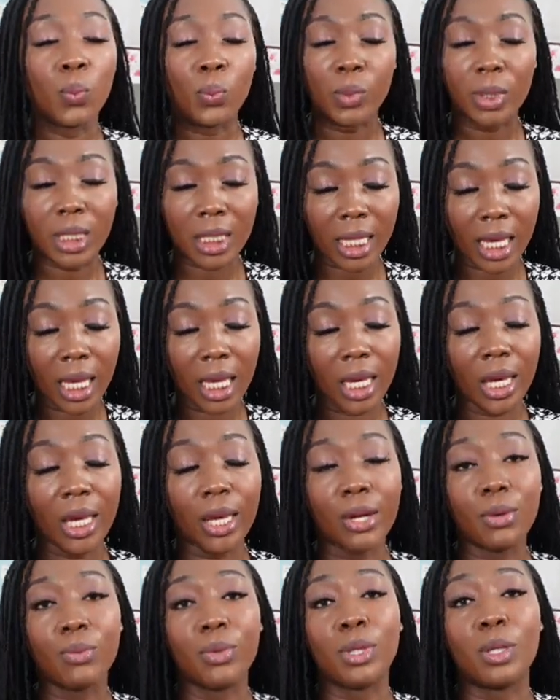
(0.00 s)
stay
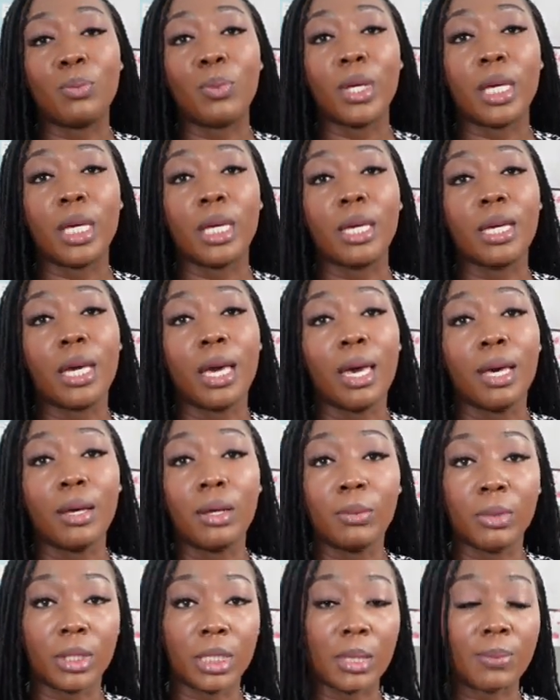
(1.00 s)
here with me
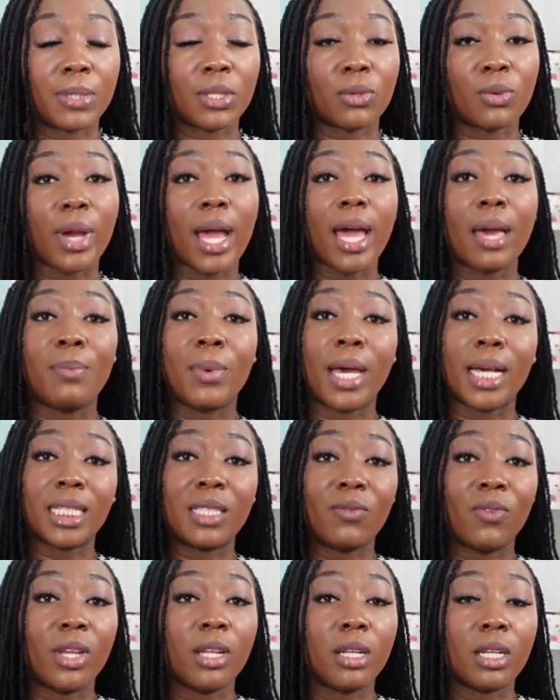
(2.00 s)
subscribe,
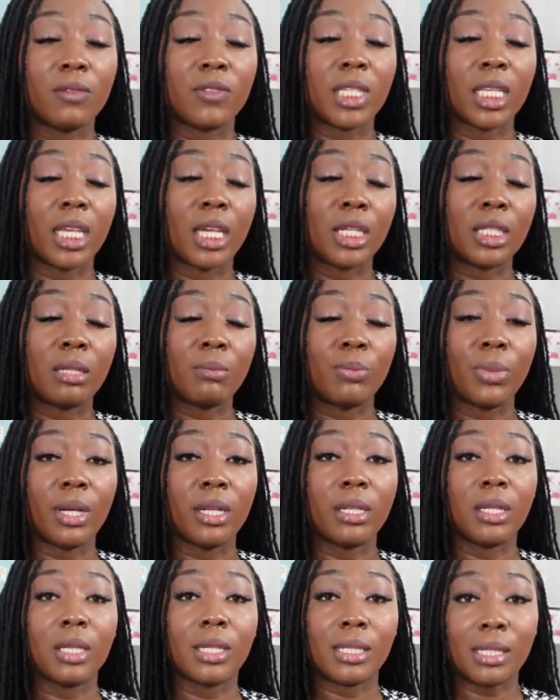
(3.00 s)
activate the notification
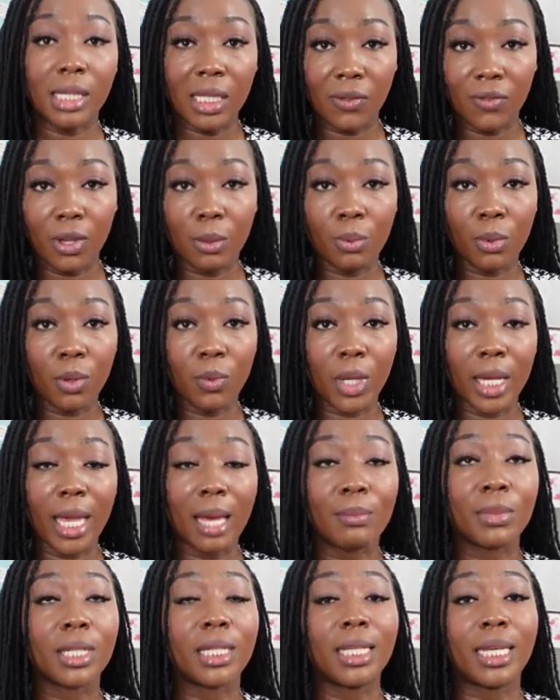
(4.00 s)
button because this February
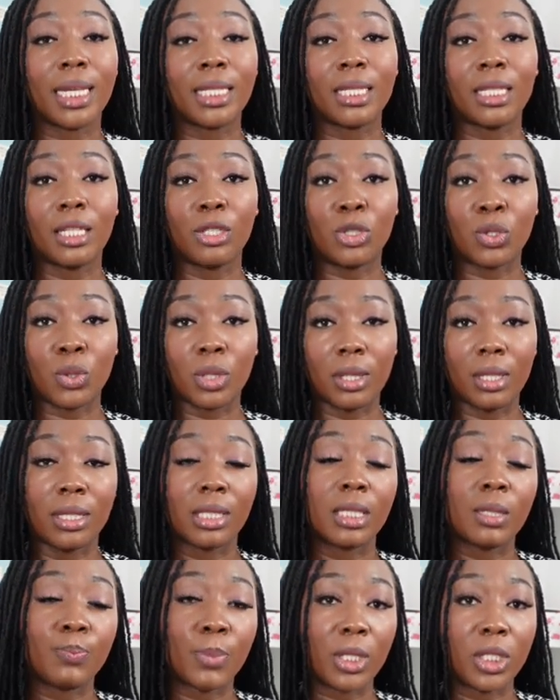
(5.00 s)
I'm dedicating it to
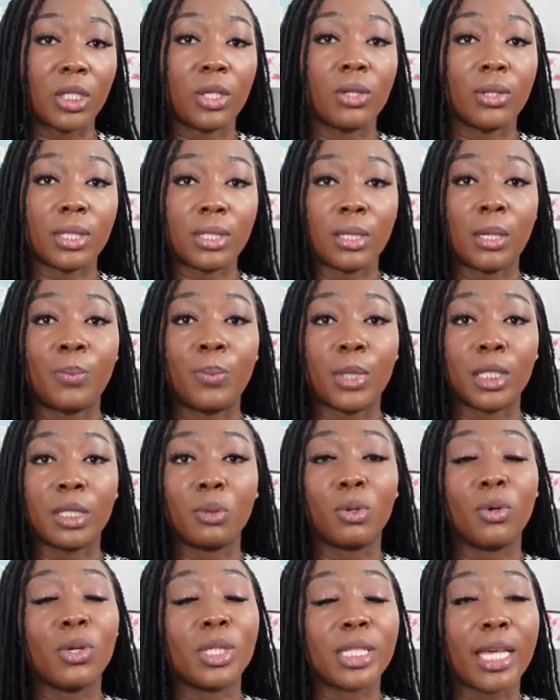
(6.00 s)
this particular topic.
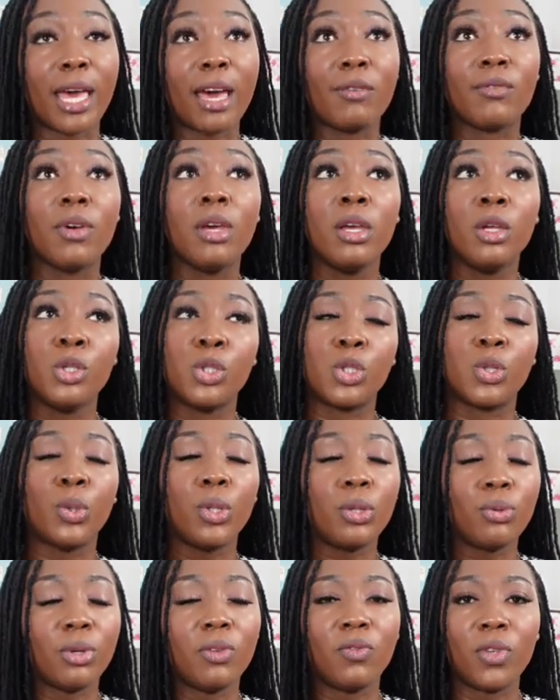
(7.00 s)
So we're going to have
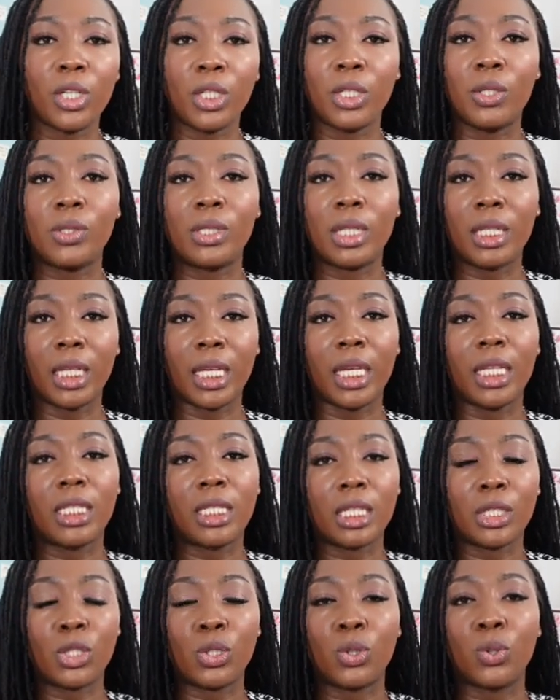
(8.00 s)
two, three videos
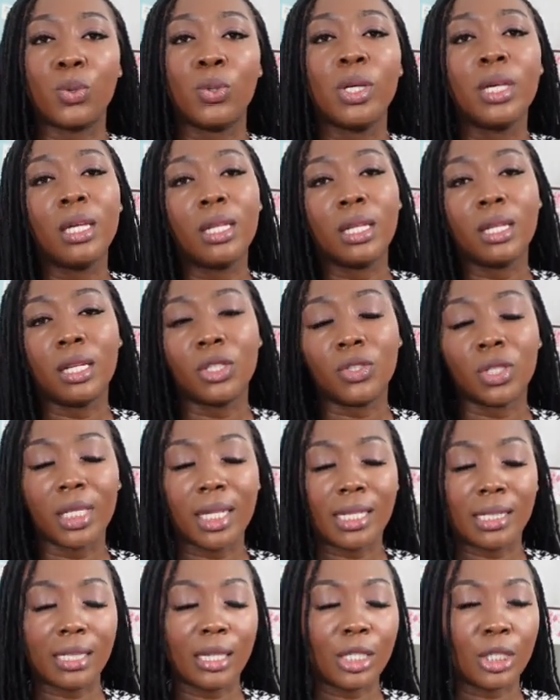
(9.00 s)
dedicated to the
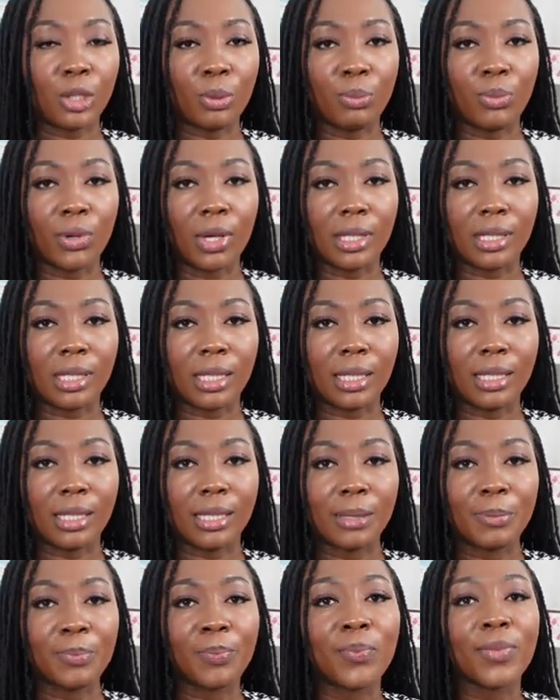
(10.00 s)
naturalization
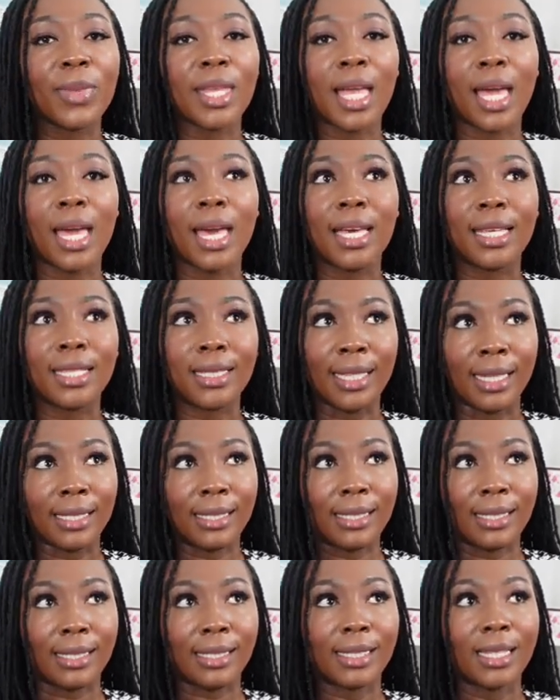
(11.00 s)
process.
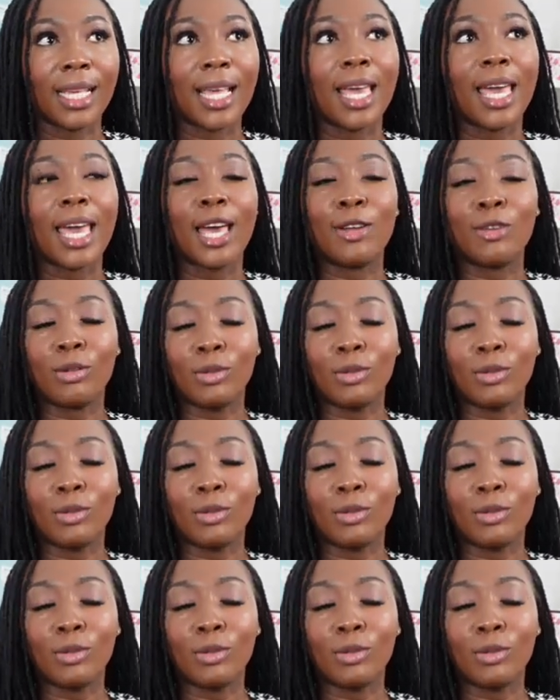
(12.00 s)
Yes. And